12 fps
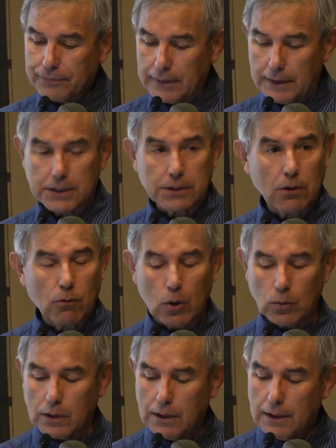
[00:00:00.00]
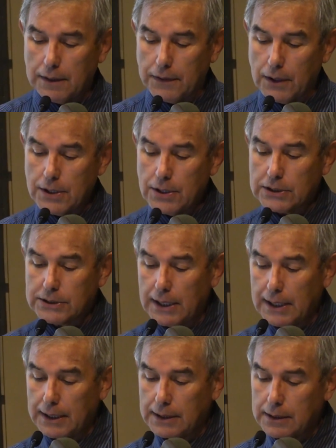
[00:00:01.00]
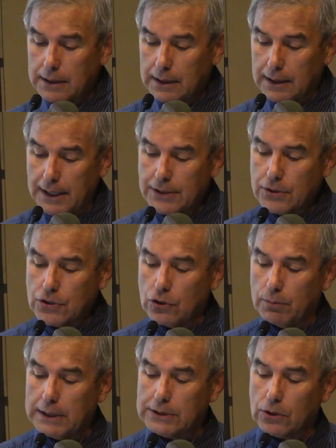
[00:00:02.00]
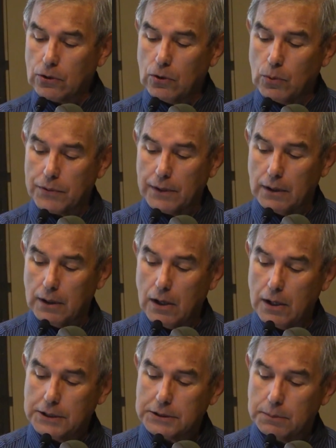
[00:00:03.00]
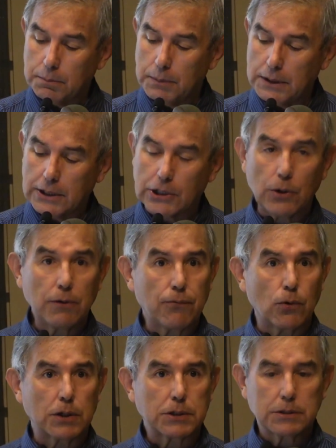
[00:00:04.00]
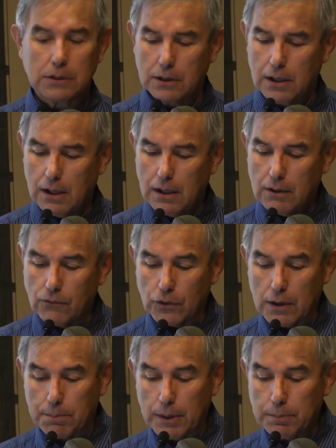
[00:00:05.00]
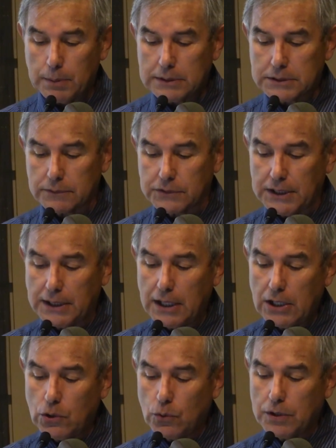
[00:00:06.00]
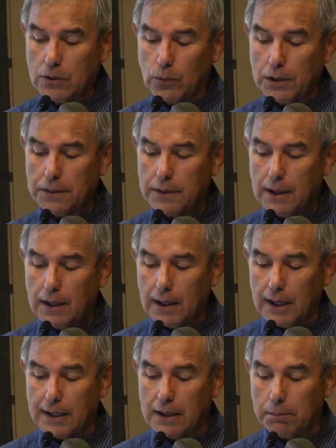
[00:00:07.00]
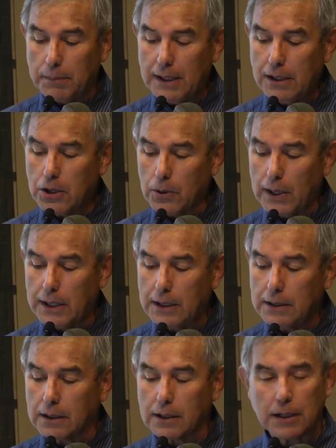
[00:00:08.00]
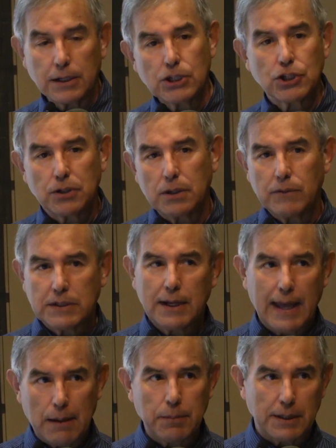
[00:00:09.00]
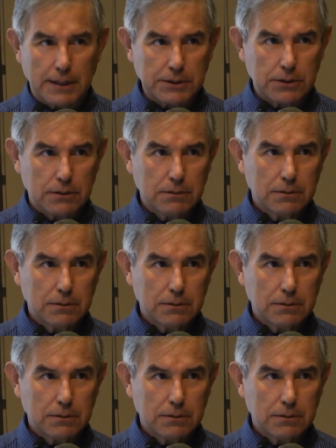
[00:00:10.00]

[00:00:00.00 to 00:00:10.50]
This is a quote: "The undersigned enters New Mexico with a large military force for the purpose of seeking union with and ameliorating the condition of its inhabitants."